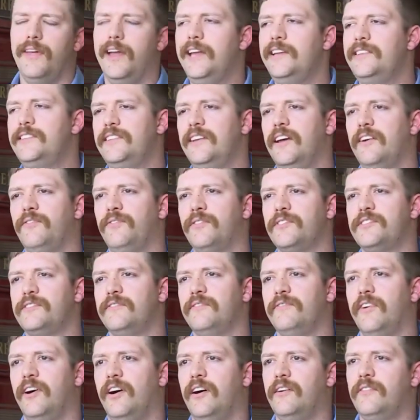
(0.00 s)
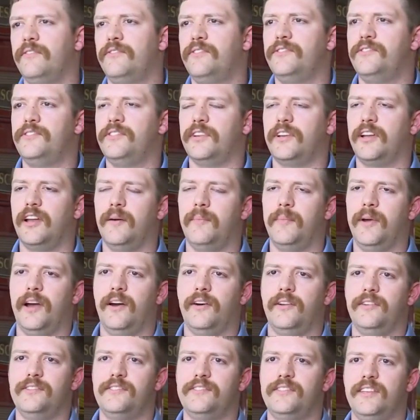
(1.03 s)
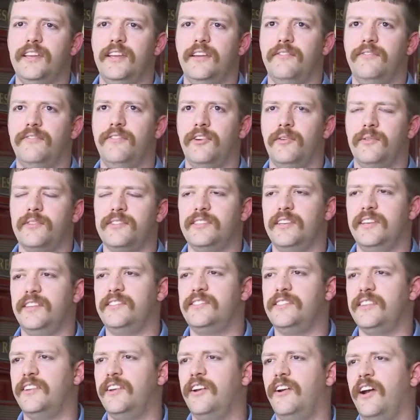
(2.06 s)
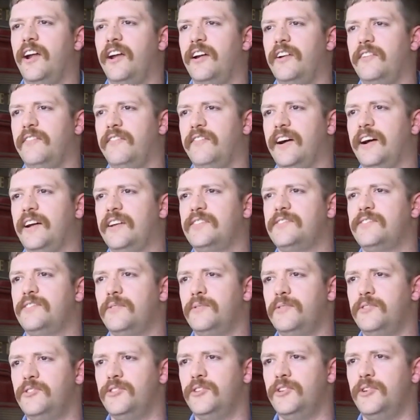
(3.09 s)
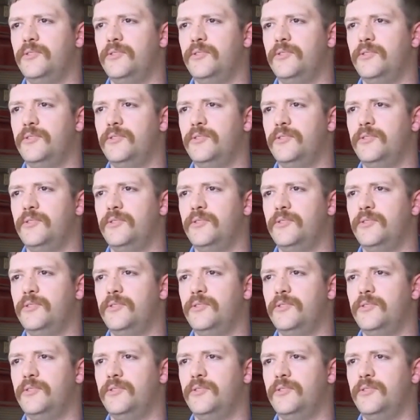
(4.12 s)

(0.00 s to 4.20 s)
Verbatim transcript: The ATF was involved to come out and see if there was an incendiary device that was